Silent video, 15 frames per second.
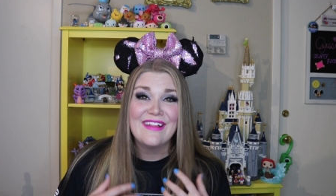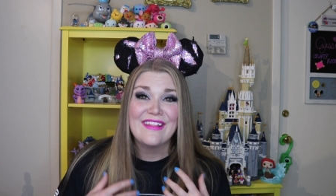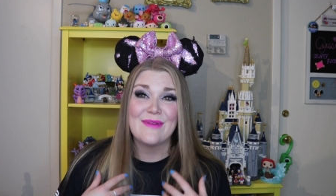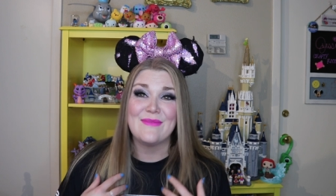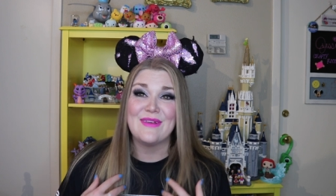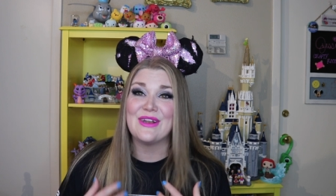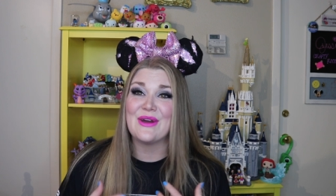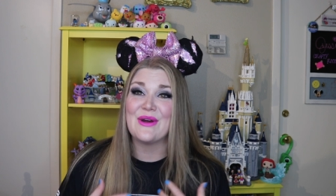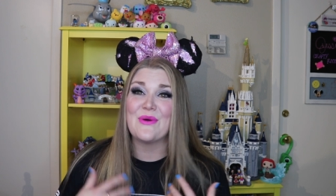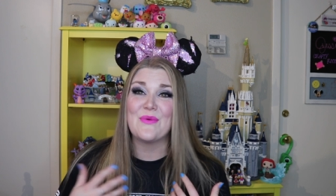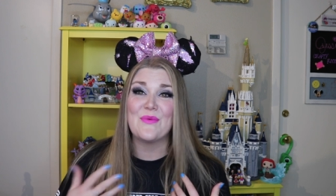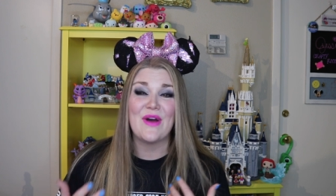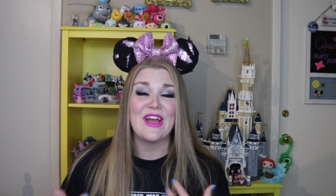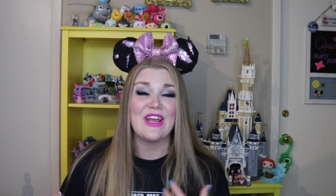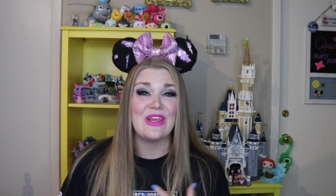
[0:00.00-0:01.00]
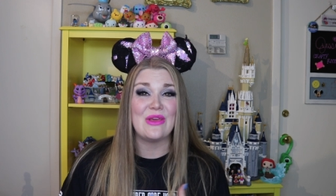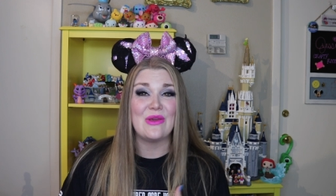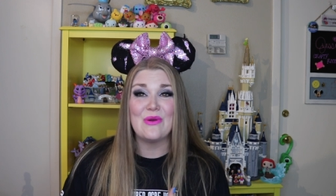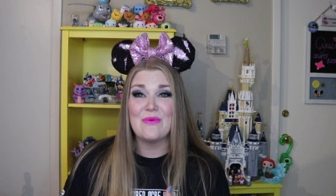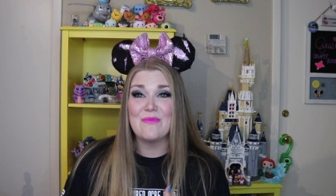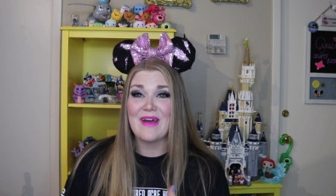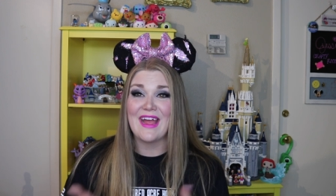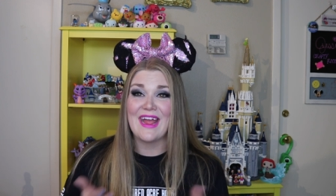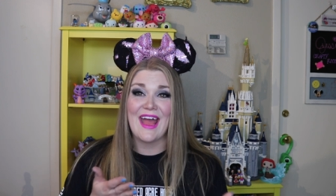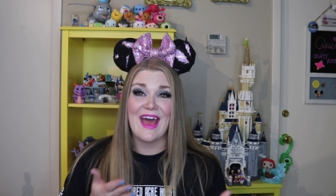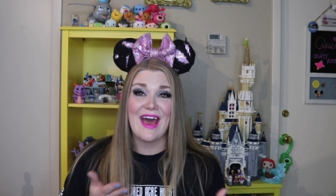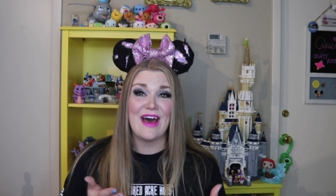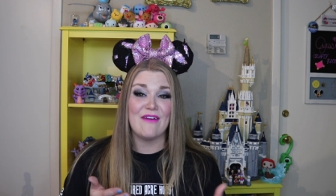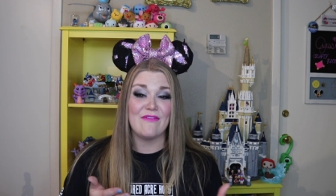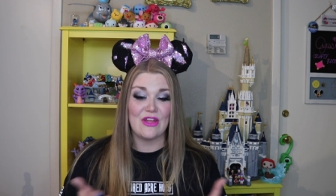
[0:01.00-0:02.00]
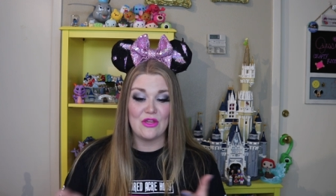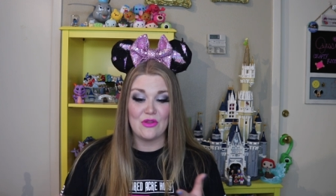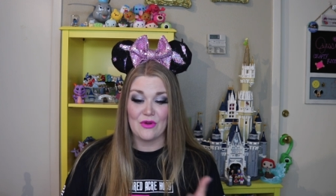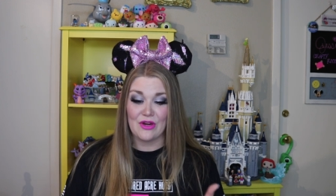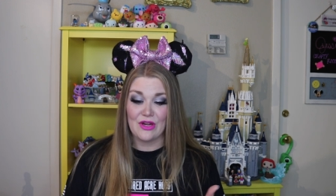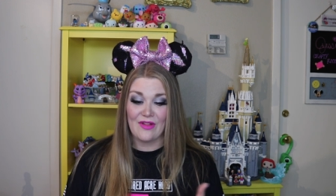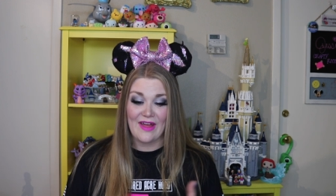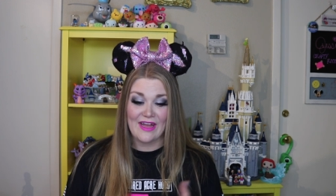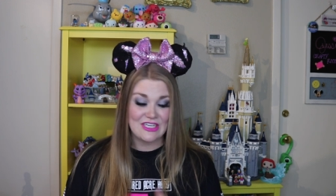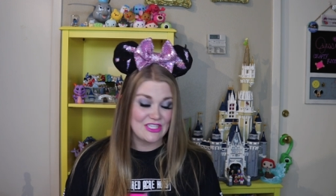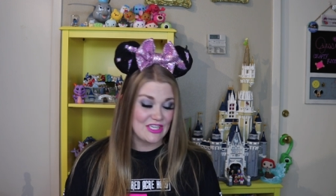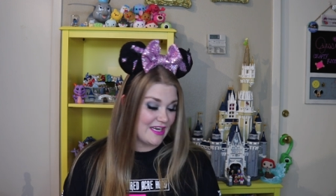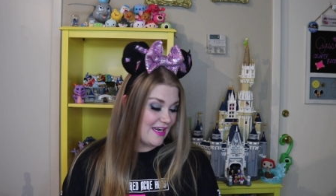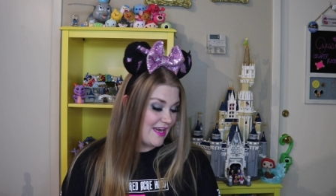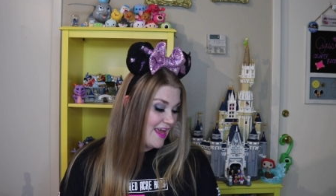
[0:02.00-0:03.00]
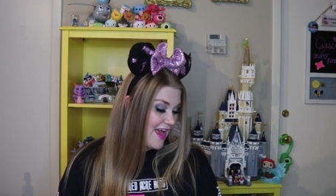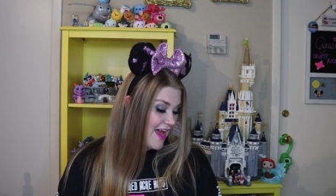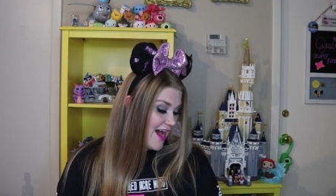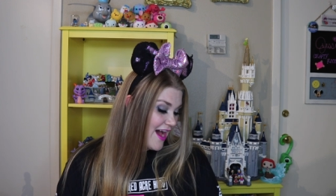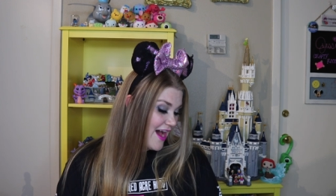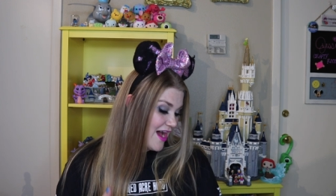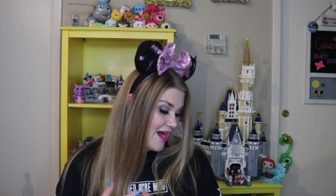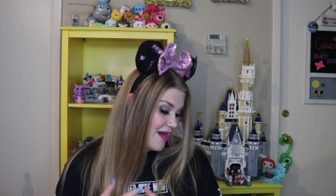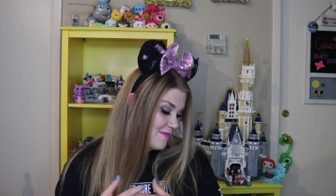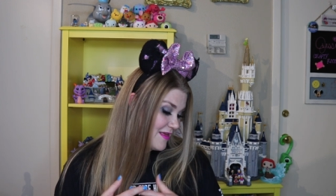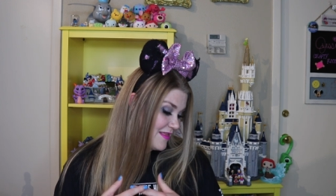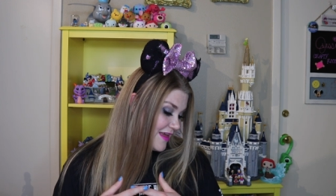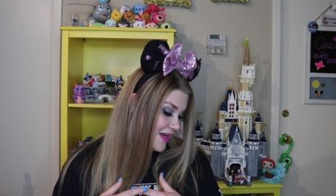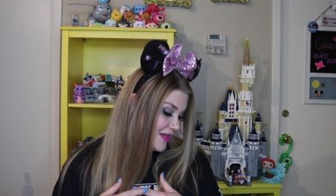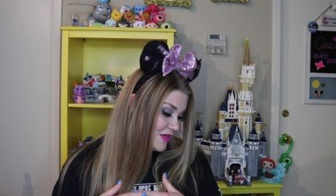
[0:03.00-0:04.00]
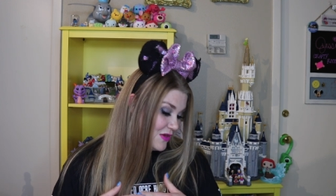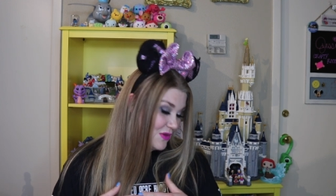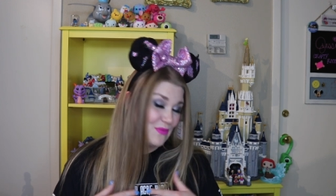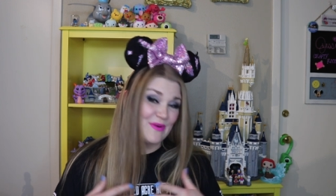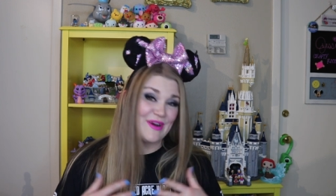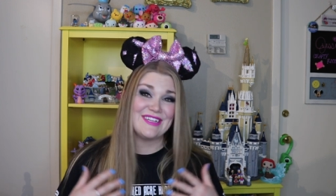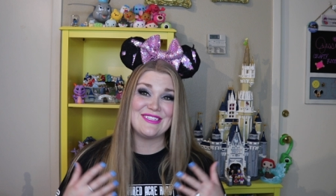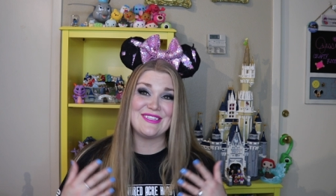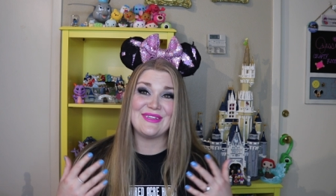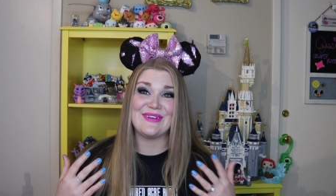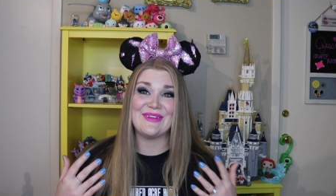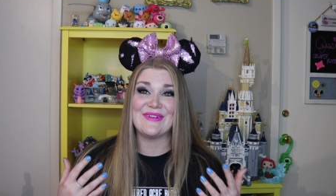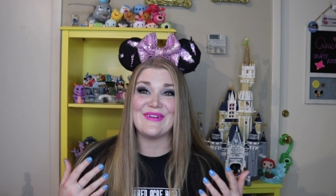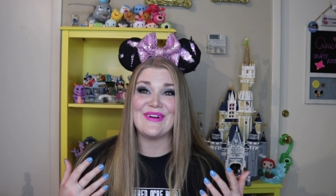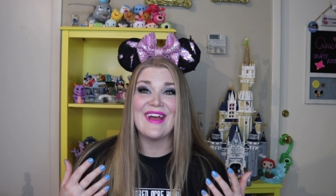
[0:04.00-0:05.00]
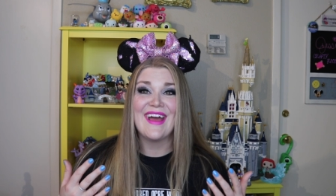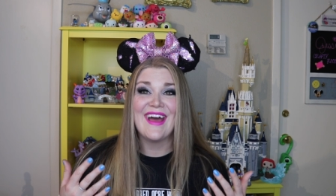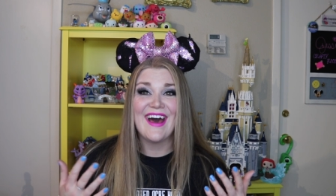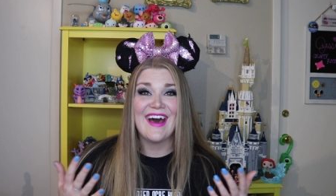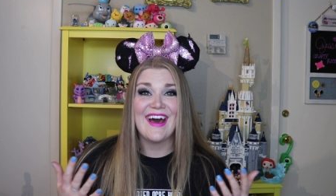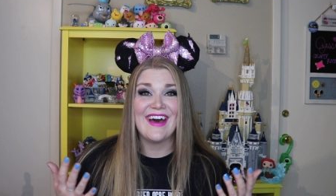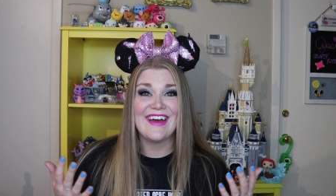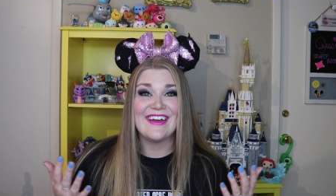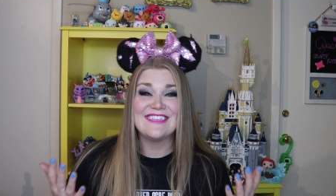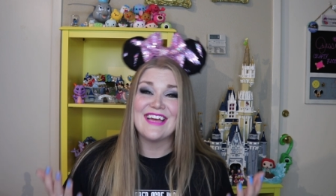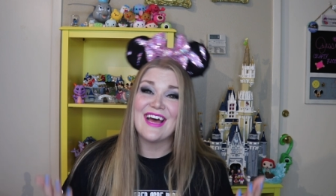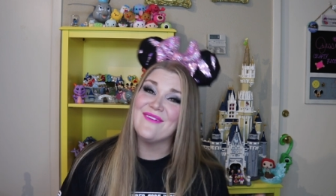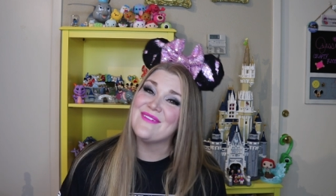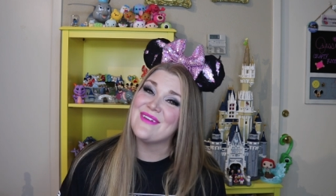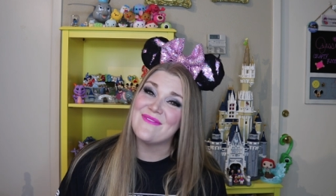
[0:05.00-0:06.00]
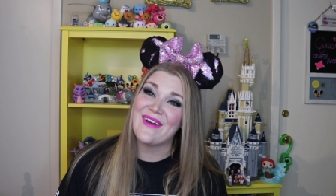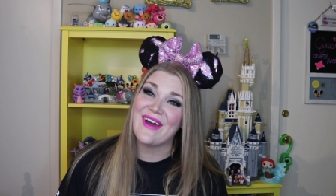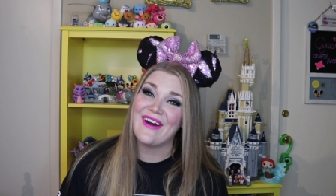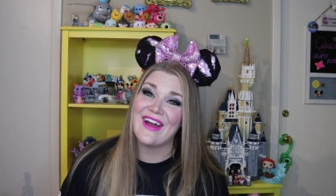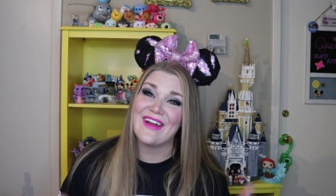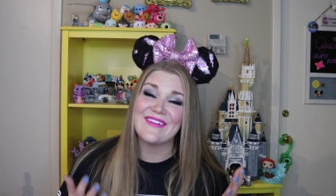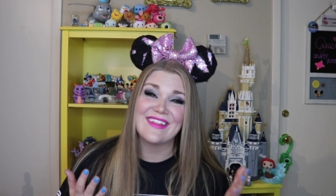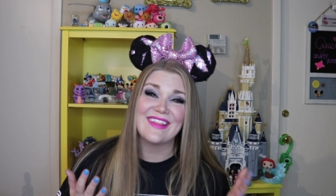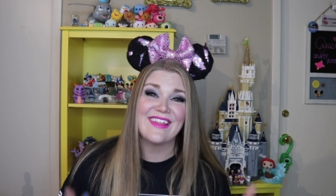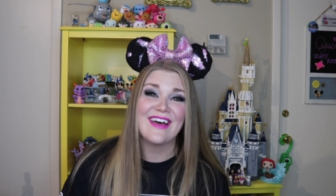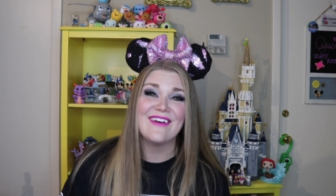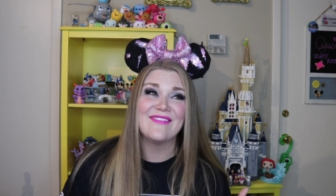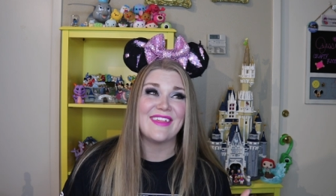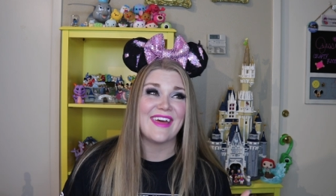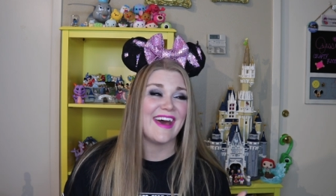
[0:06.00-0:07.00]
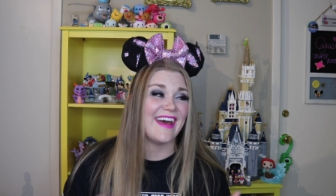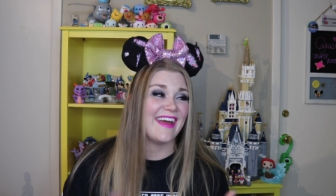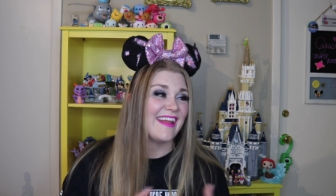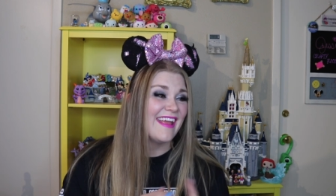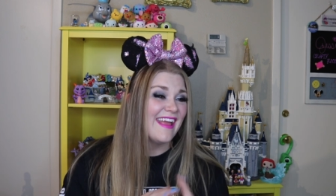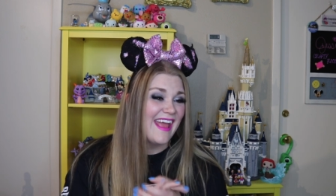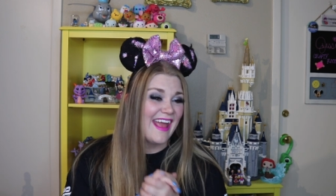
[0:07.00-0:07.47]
Let me know what you might have in your collection that you want to tell me about. I would love that.